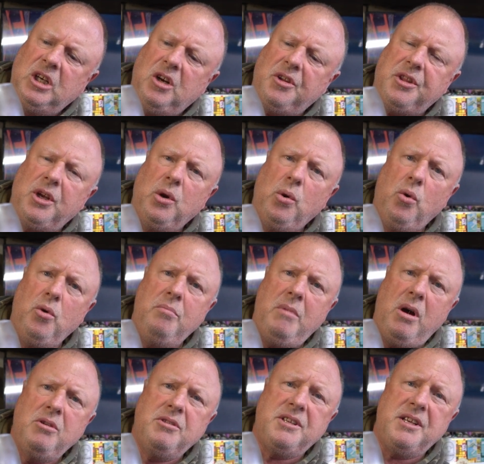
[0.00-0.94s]
Got the lawn
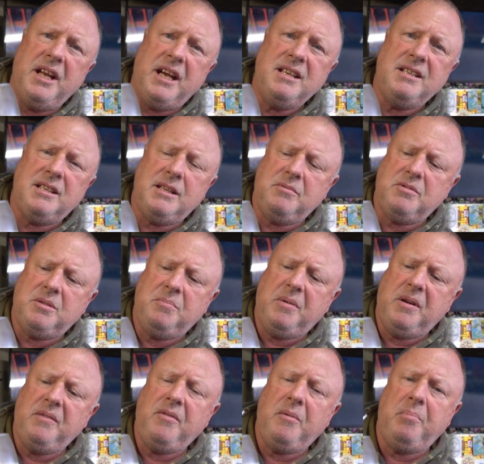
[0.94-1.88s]
mowed today, so that was
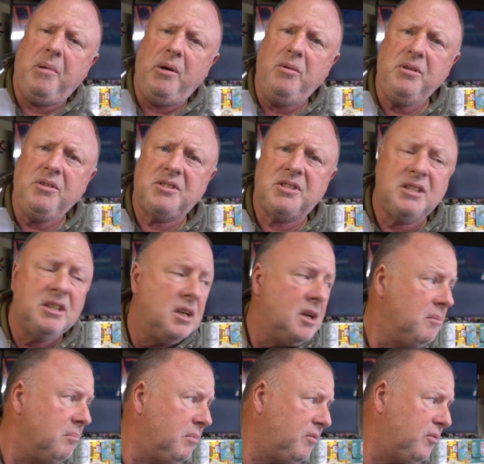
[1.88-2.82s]
a bit of a bonus
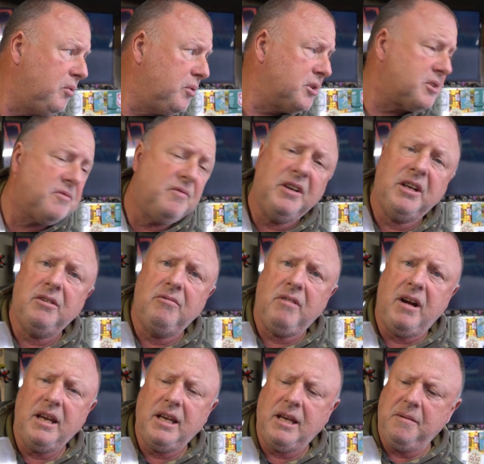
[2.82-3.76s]
before this fucking
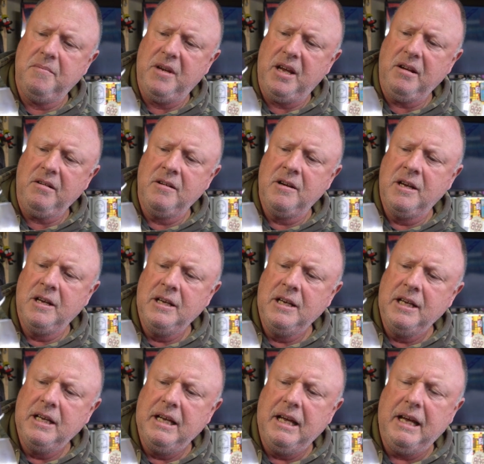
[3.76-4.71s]
rain came down.
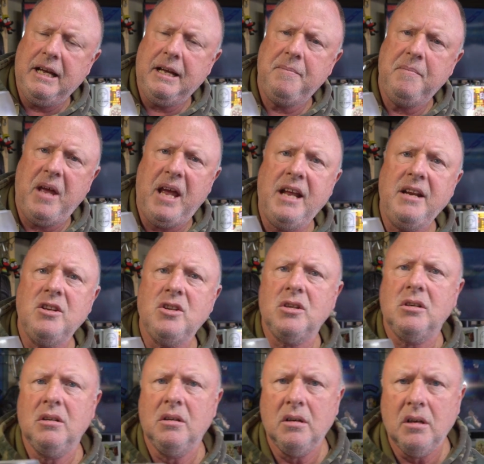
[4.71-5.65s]
And
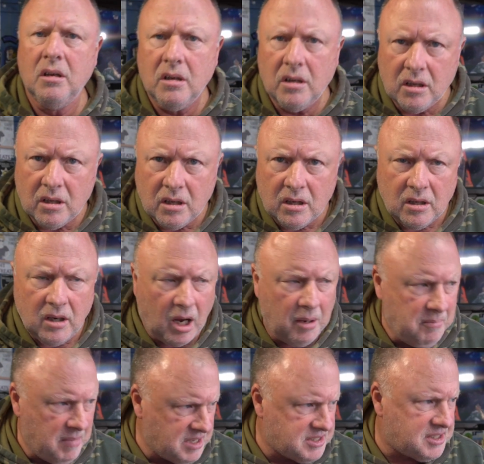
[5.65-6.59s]

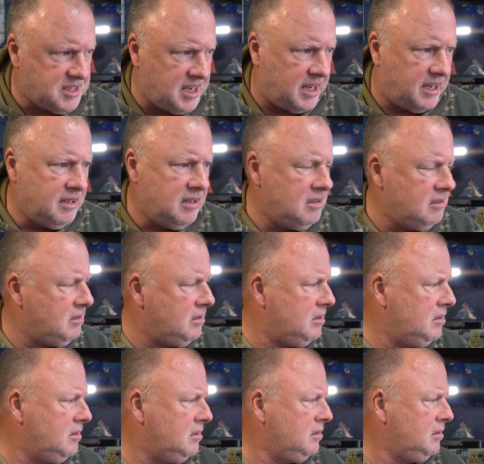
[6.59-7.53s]
I must say,
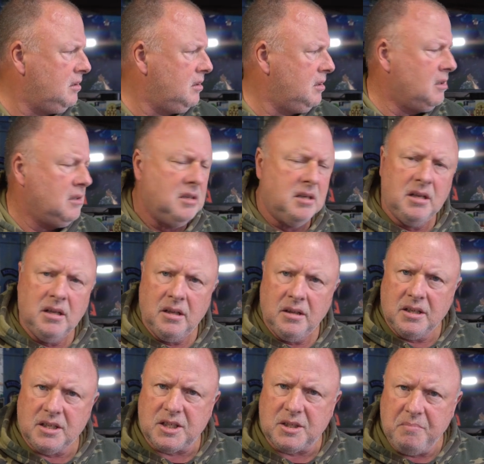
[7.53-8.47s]

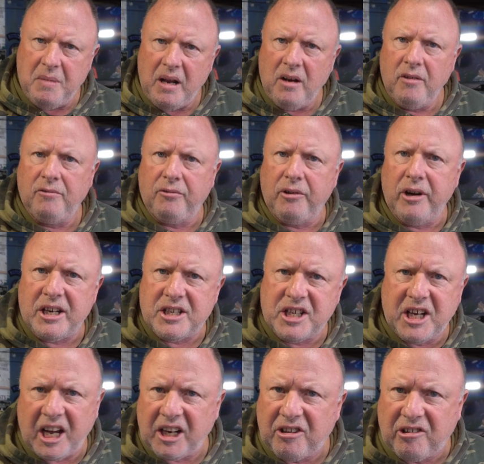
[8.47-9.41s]
the smell of
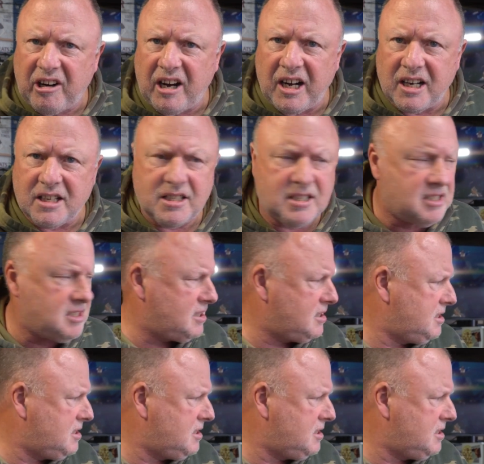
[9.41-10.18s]
fresh cut grass